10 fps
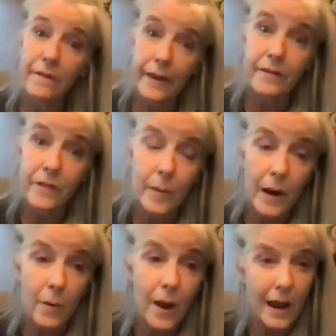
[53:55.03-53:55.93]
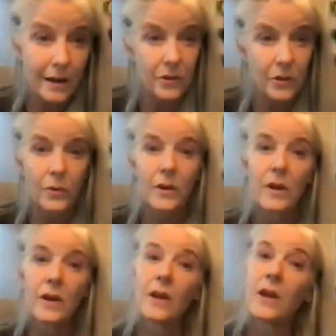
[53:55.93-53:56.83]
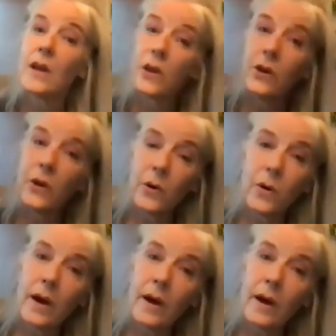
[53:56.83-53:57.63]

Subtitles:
vet from Iraq. So, you know,